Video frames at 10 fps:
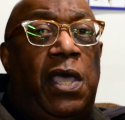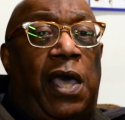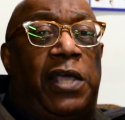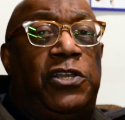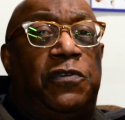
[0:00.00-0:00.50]

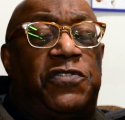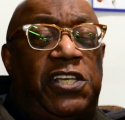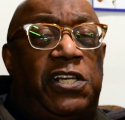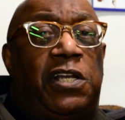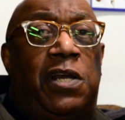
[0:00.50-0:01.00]
and you've
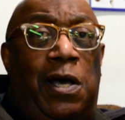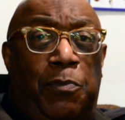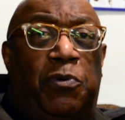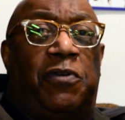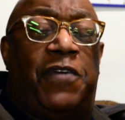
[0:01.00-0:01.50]
seen a
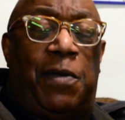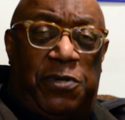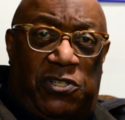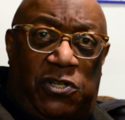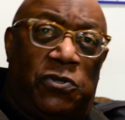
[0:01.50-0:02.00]
number of
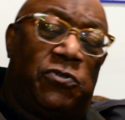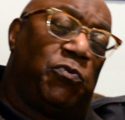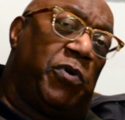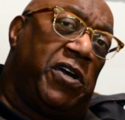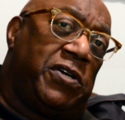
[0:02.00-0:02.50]

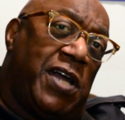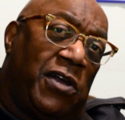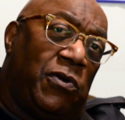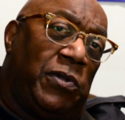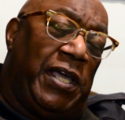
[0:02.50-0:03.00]
episodes where
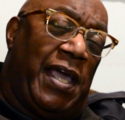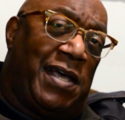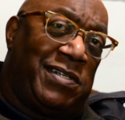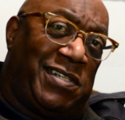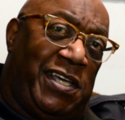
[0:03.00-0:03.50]
not only
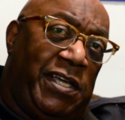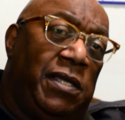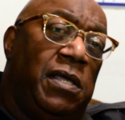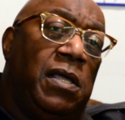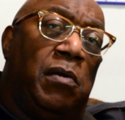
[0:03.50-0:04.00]
has
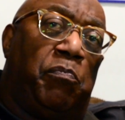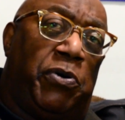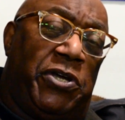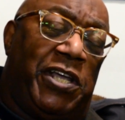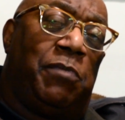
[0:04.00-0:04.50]
he
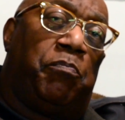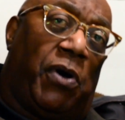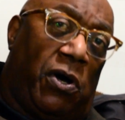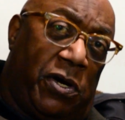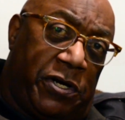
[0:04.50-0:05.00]
put in
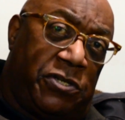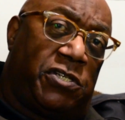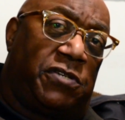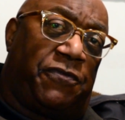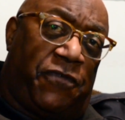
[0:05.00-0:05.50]

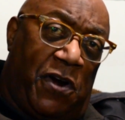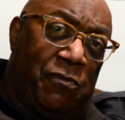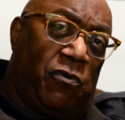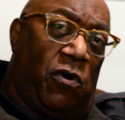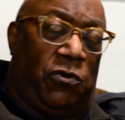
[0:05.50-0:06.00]
parts
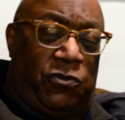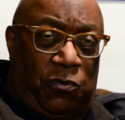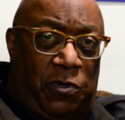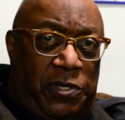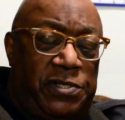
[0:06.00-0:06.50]
from
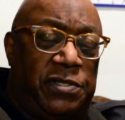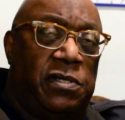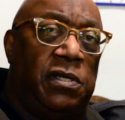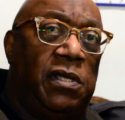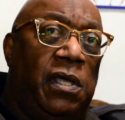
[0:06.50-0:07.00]

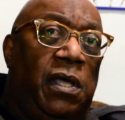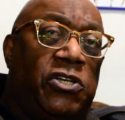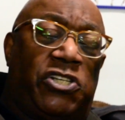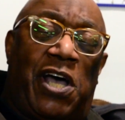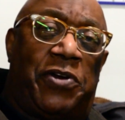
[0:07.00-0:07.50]
Rolls-Royce,
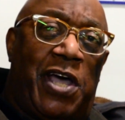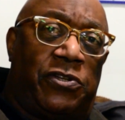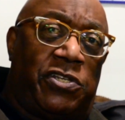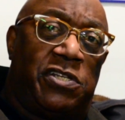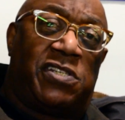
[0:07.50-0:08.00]
shout
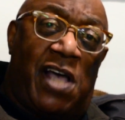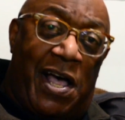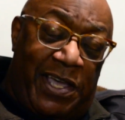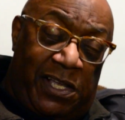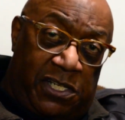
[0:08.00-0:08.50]
out to
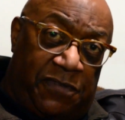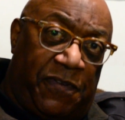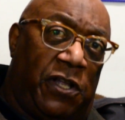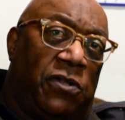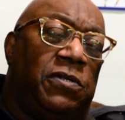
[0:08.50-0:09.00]

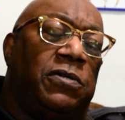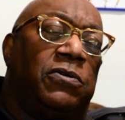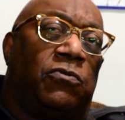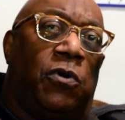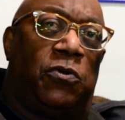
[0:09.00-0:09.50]
Zionsville
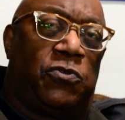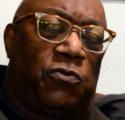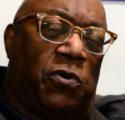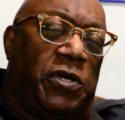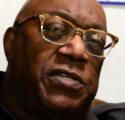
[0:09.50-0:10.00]

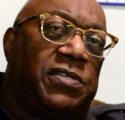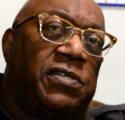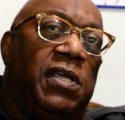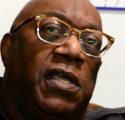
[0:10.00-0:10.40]
Rolls-Royce,